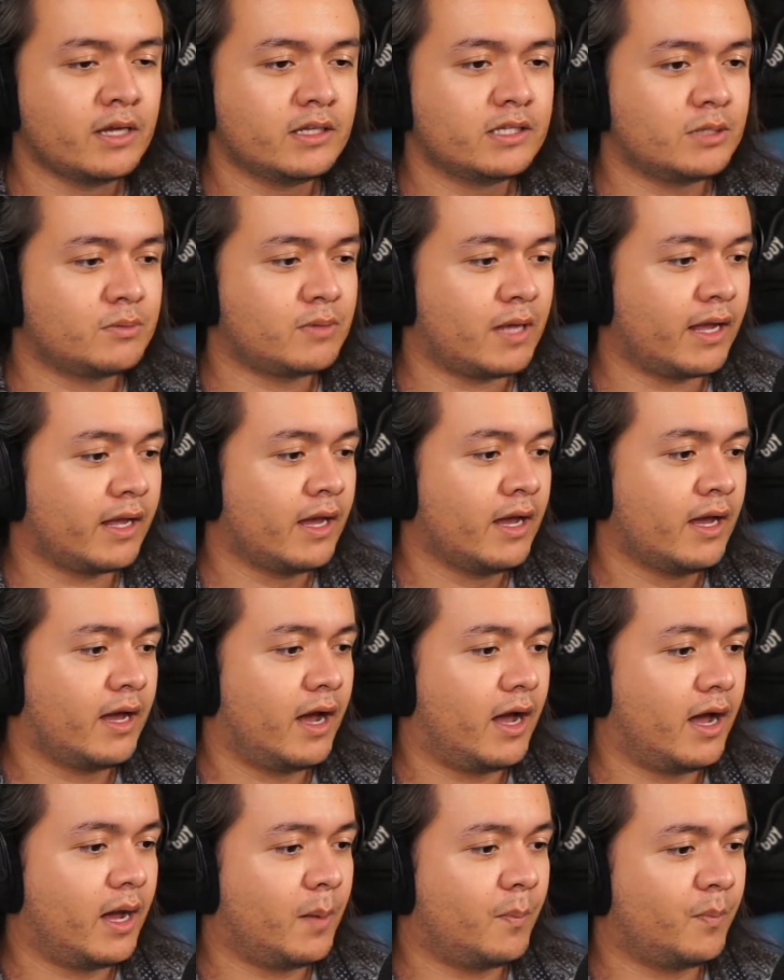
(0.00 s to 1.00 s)
Seems like
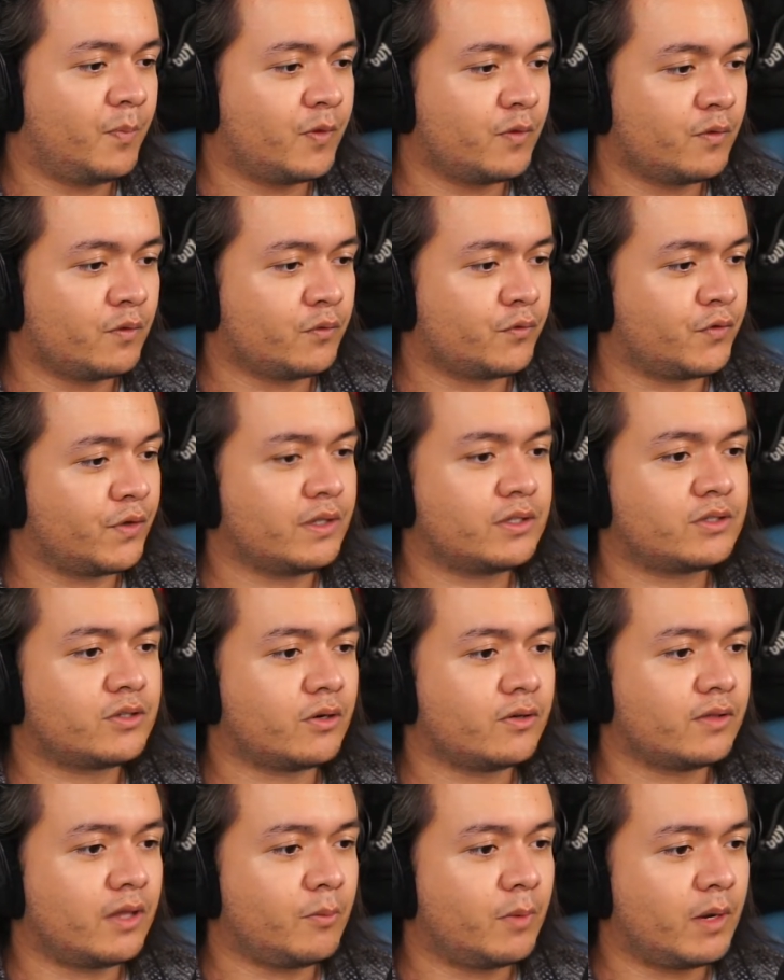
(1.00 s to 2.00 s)
um, for this
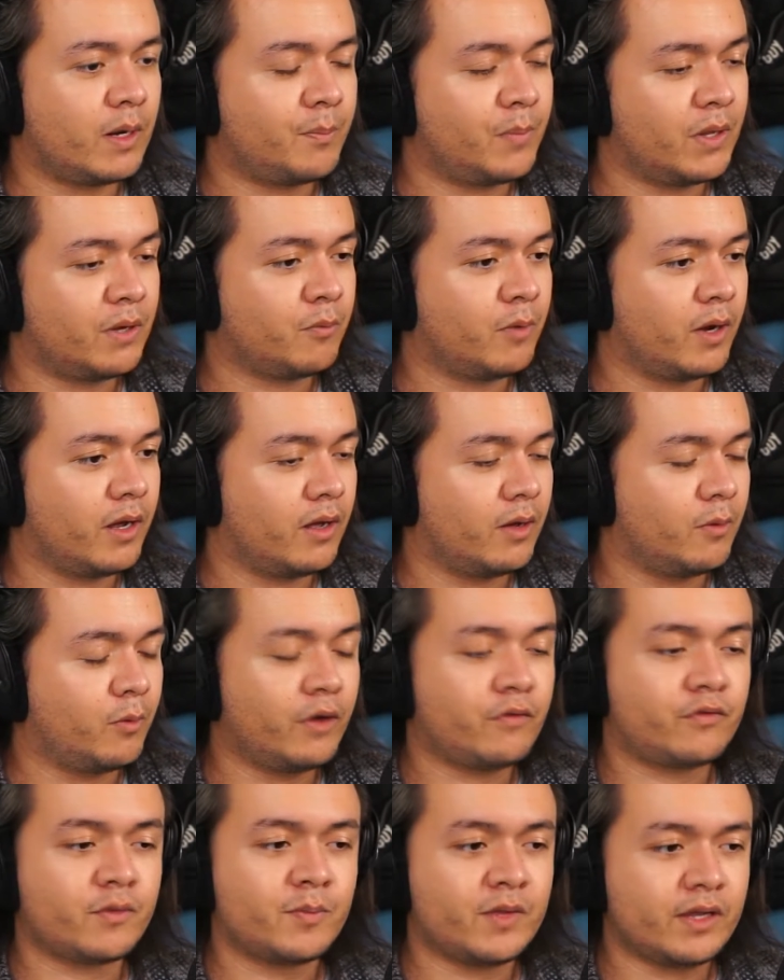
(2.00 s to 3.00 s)
song they went a bit way,
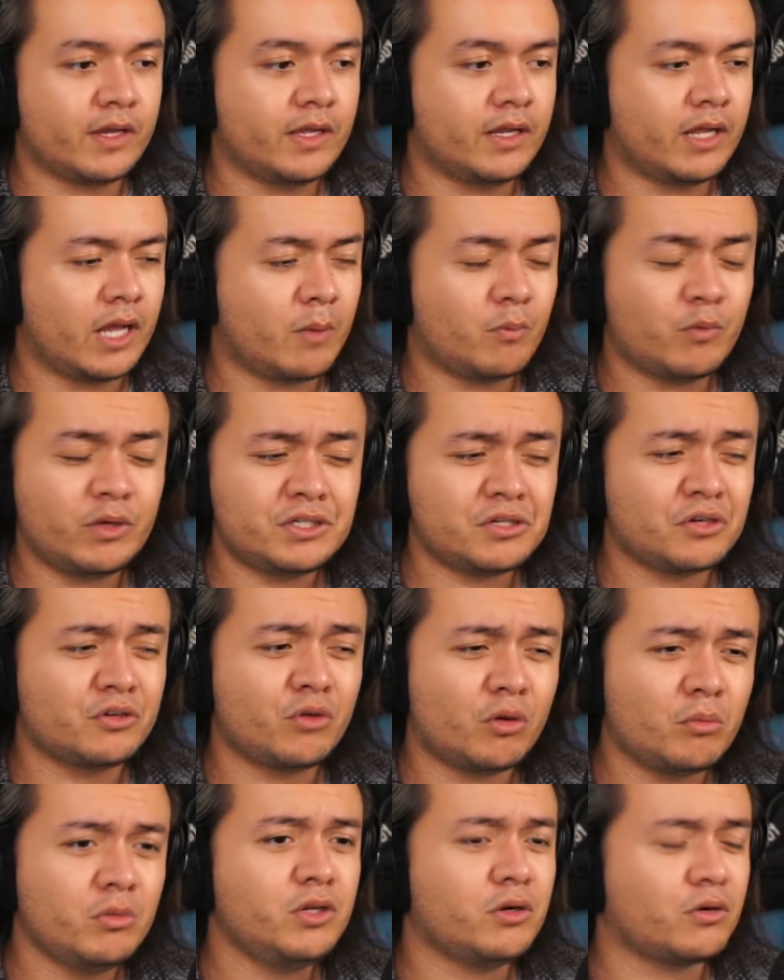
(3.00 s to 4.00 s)
away from the EDM, which you
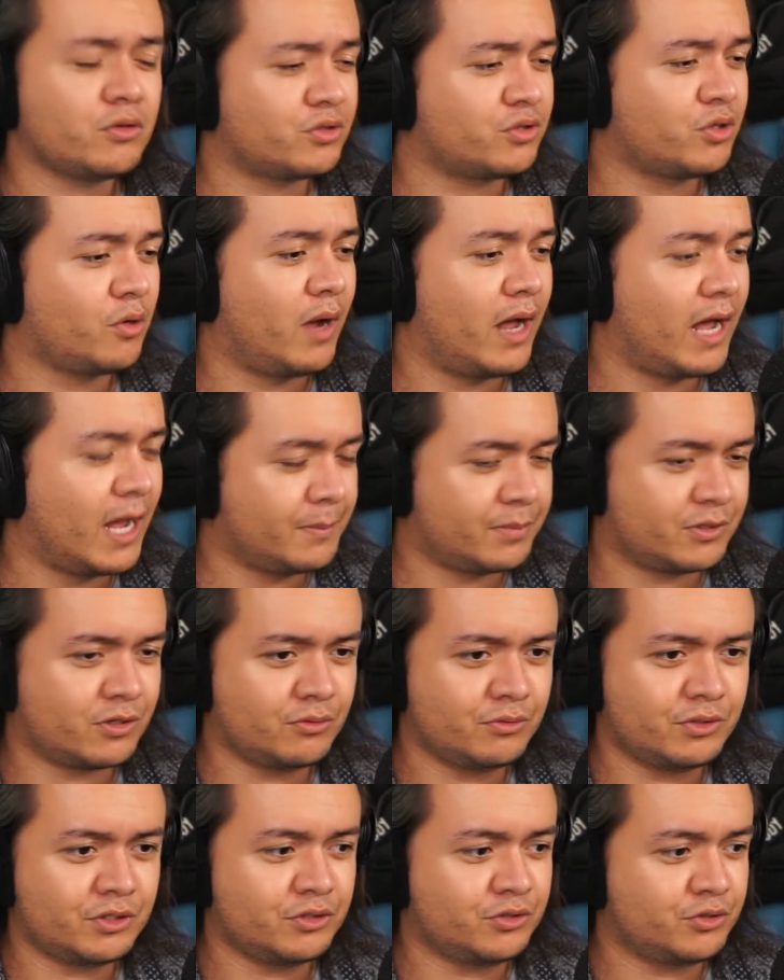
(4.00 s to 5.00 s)
normally also
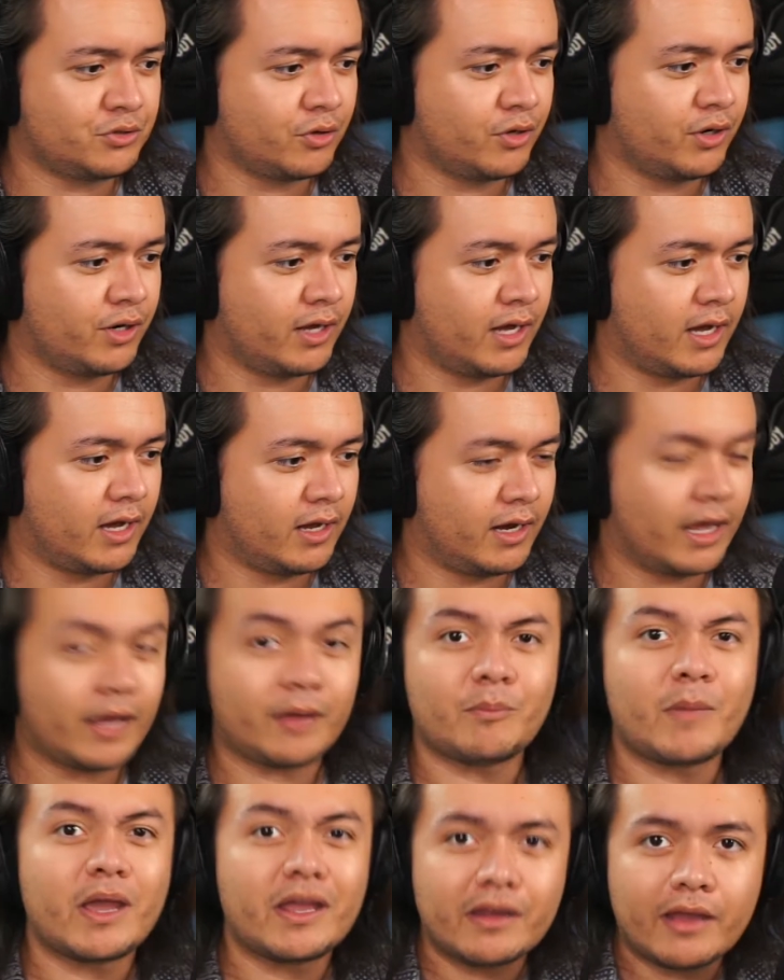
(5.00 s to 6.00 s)
absolutely enjoy, uh,
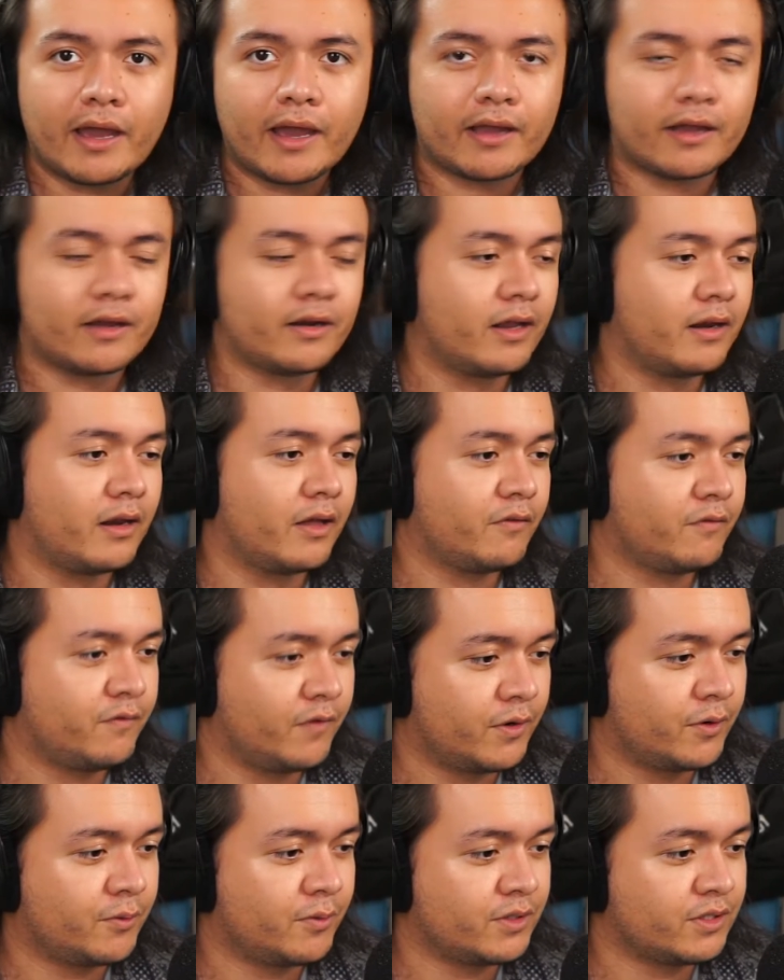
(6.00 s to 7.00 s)
like Maniac and, and like
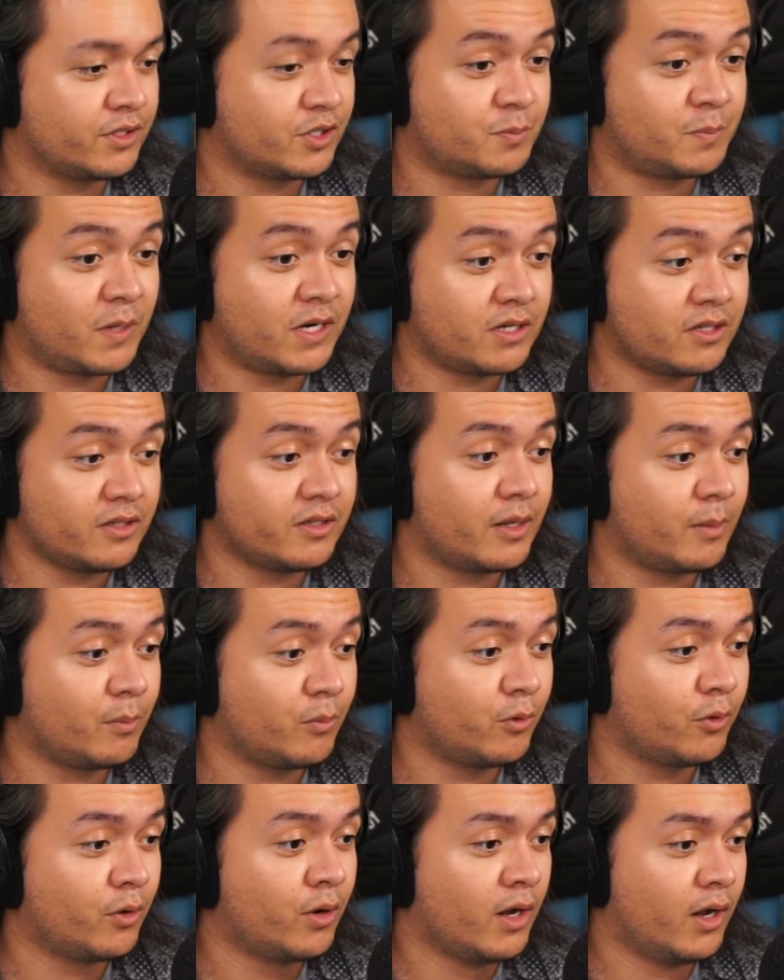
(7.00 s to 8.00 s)
Thunderous, especially the
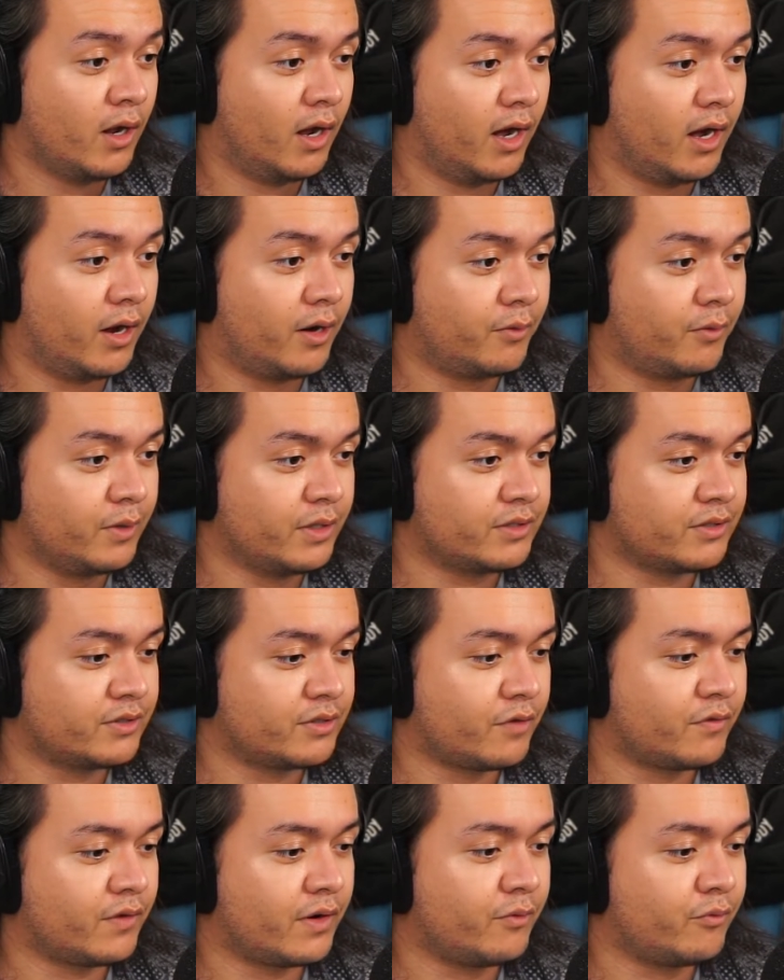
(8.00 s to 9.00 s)
more uh recent
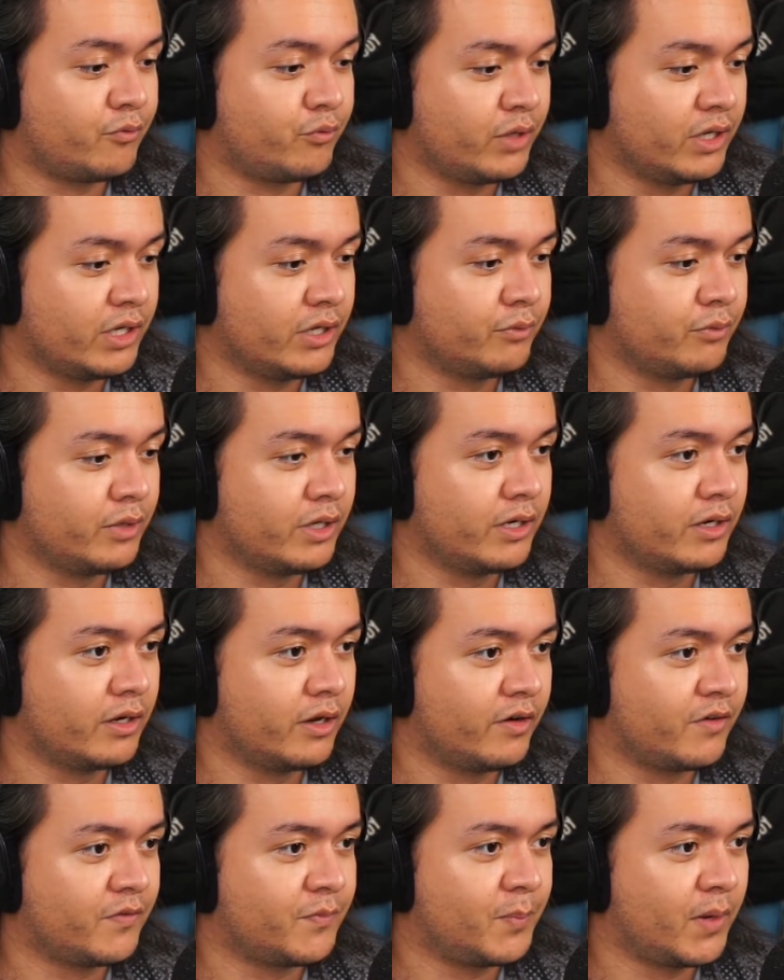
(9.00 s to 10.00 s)
stuff. I really really love.